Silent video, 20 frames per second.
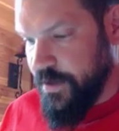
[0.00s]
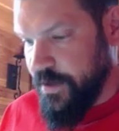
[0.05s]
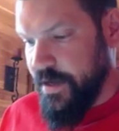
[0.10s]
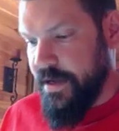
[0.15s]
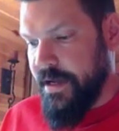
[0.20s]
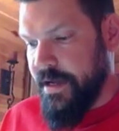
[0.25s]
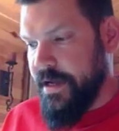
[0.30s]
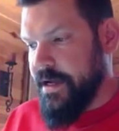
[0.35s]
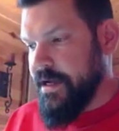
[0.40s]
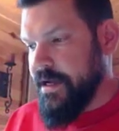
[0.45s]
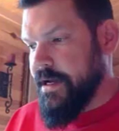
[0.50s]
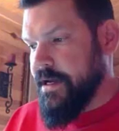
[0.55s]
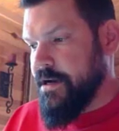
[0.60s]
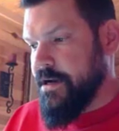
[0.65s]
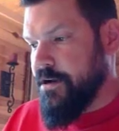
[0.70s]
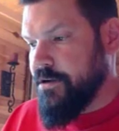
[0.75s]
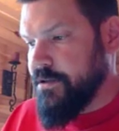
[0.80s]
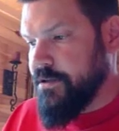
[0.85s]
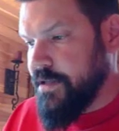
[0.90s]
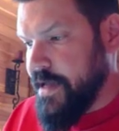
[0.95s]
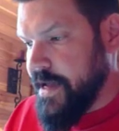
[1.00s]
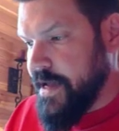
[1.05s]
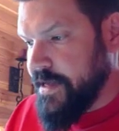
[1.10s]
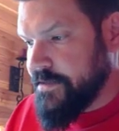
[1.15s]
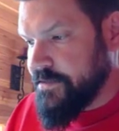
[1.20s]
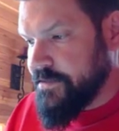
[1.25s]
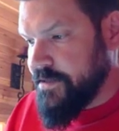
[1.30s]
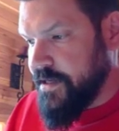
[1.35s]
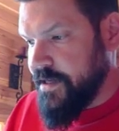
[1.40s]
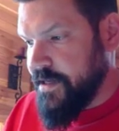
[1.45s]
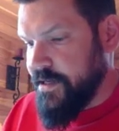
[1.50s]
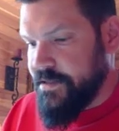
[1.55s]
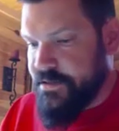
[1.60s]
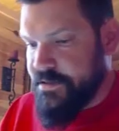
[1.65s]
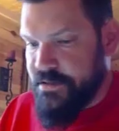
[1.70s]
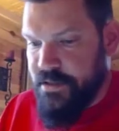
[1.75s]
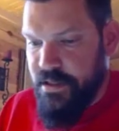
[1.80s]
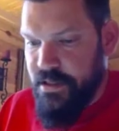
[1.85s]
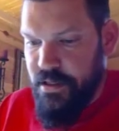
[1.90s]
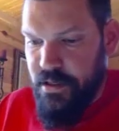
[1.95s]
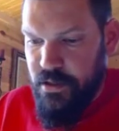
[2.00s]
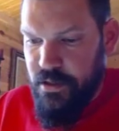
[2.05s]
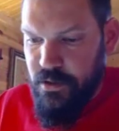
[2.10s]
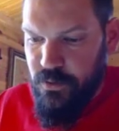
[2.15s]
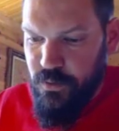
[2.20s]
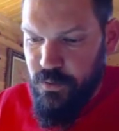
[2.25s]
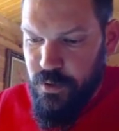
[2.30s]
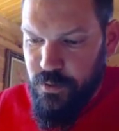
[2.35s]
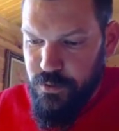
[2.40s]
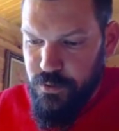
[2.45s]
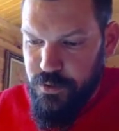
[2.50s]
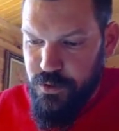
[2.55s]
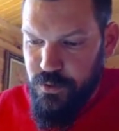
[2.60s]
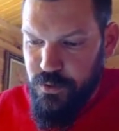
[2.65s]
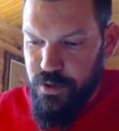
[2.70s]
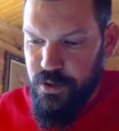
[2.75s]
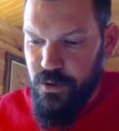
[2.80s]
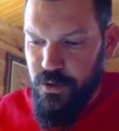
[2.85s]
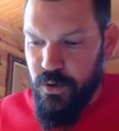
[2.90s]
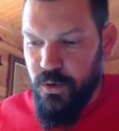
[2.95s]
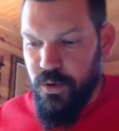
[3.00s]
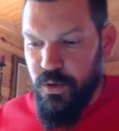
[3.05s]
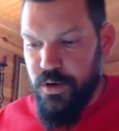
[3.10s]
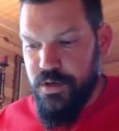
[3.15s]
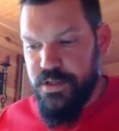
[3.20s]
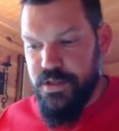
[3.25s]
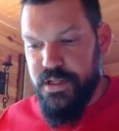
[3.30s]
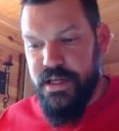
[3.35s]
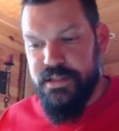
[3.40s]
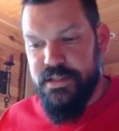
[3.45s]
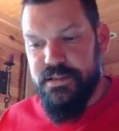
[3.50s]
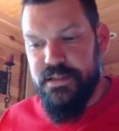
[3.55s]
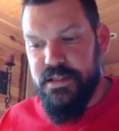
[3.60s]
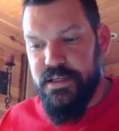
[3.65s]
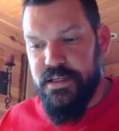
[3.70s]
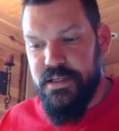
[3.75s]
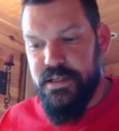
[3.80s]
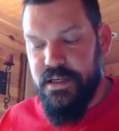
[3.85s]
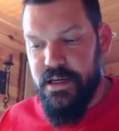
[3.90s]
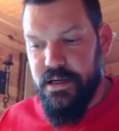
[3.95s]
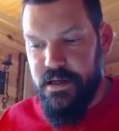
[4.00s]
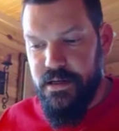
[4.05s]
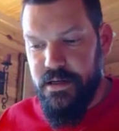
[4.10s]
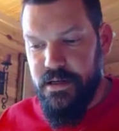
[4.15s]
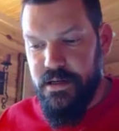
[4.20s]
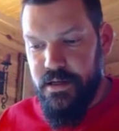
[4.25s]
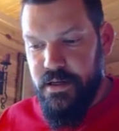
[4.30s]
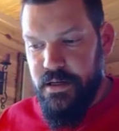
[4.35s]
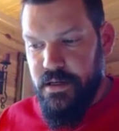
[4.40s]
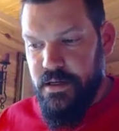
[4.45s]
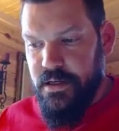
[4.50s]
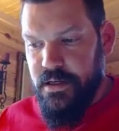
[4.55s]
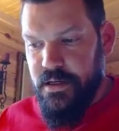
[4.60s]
All right, and our last test we will do in orange. That's the